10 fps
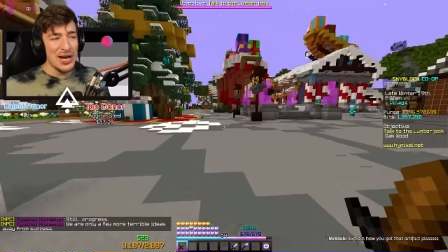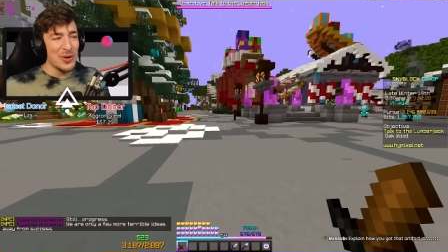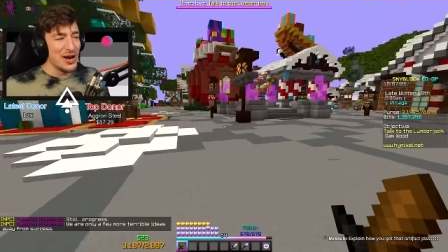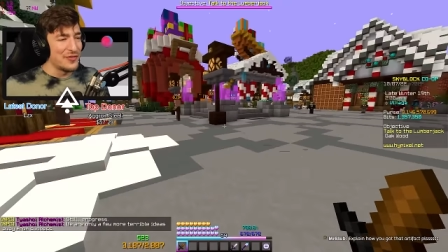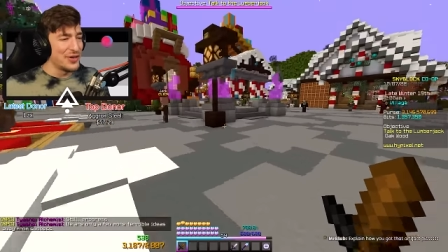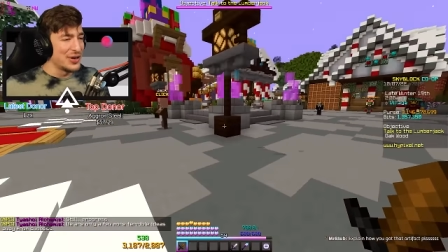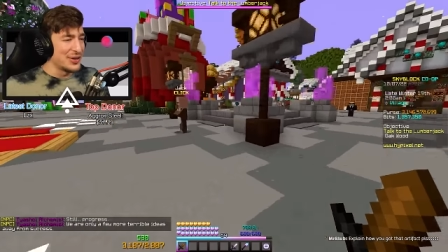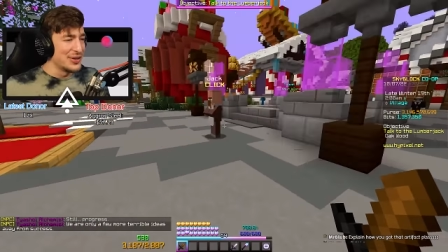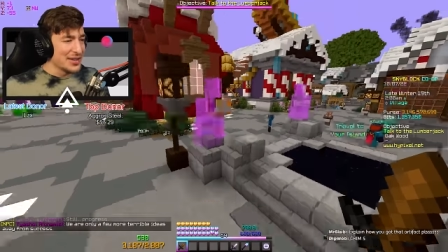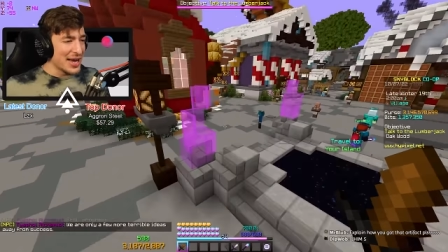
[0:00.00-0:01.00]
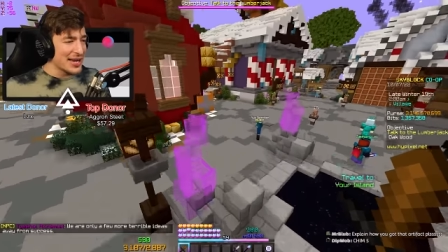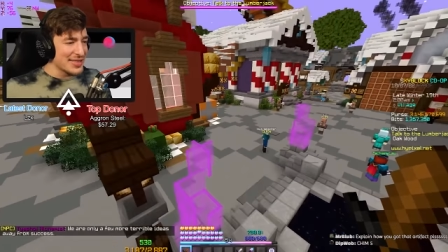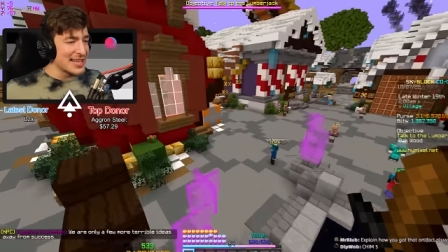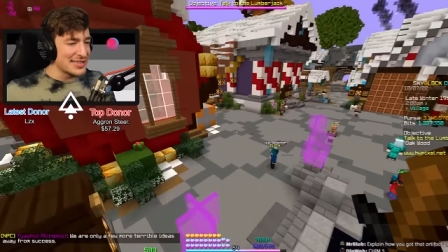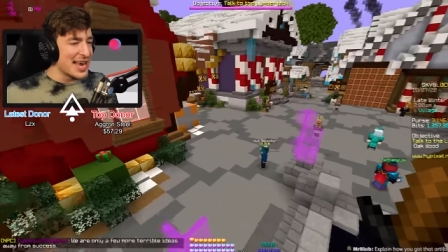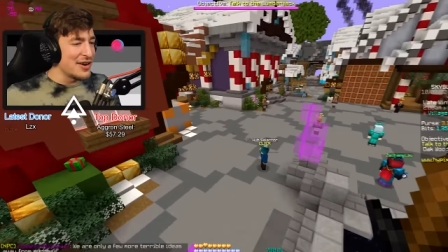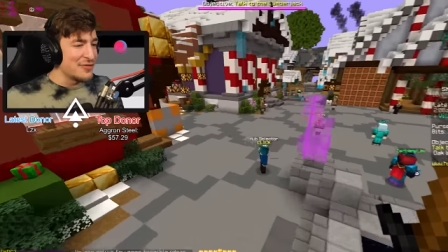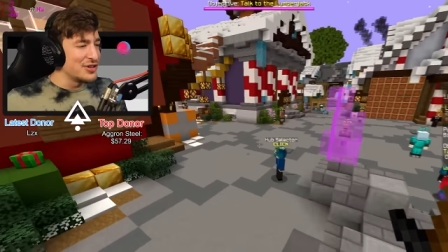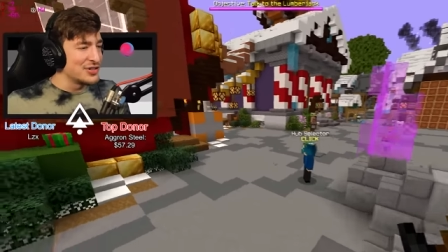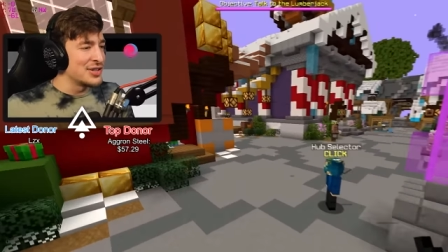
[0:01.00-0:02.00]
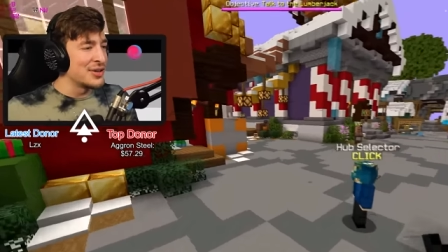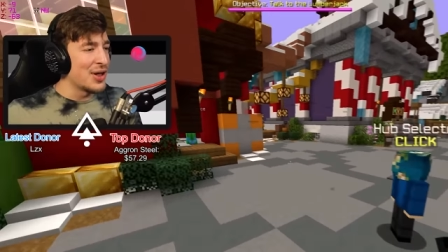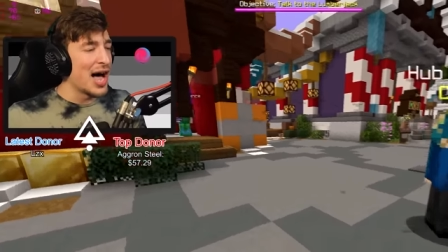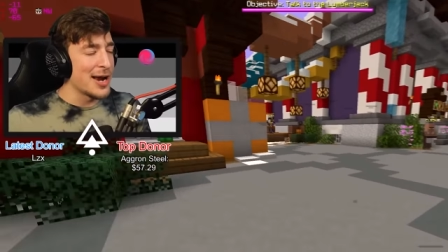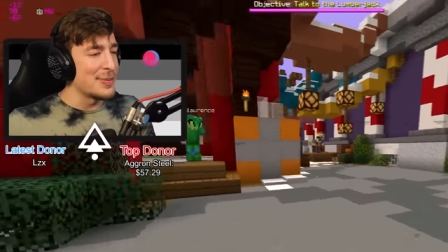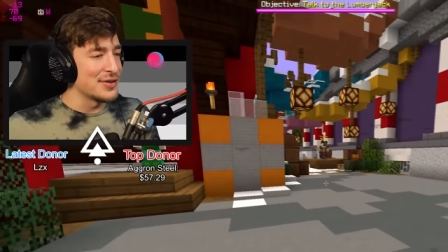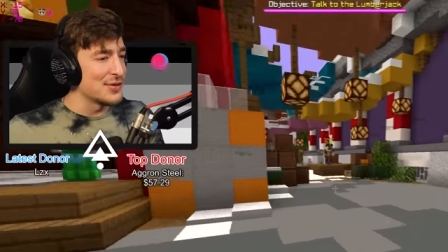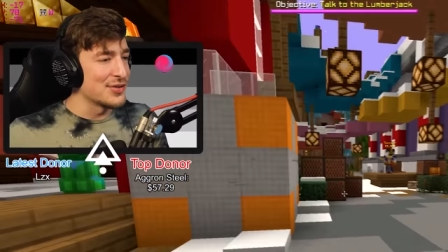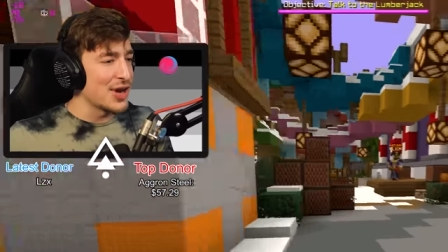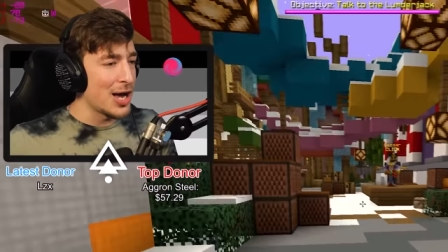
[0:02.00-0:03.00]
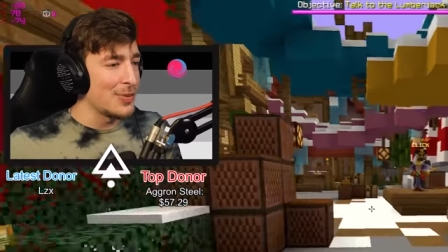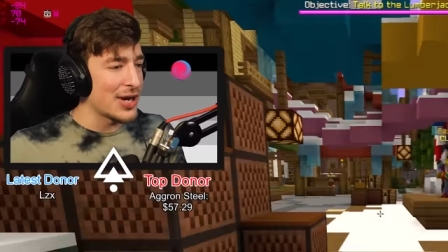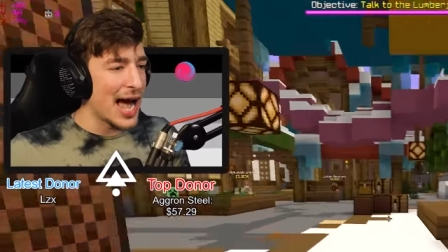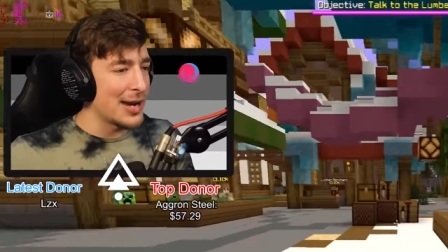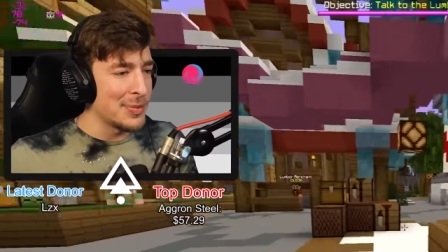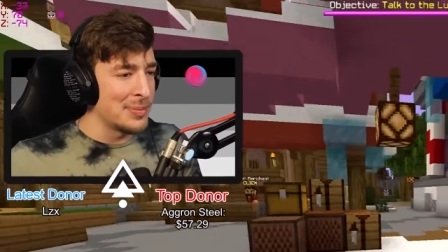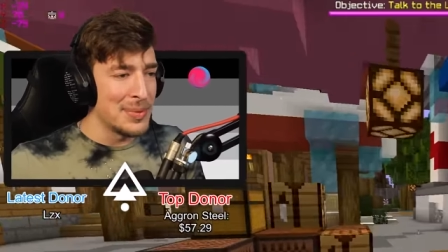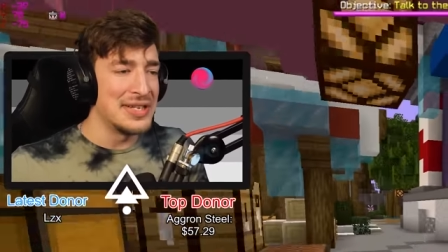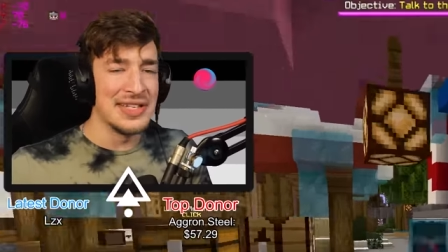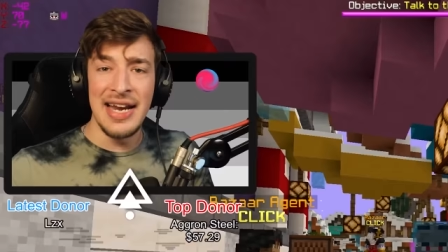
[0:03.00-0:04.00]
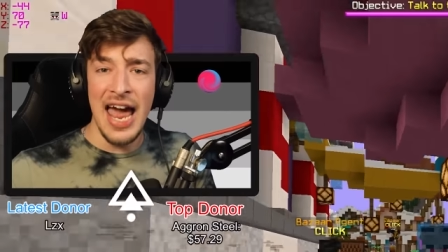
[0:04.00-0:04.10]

do I feel like that's every single Hypixel Skyblock admin meeting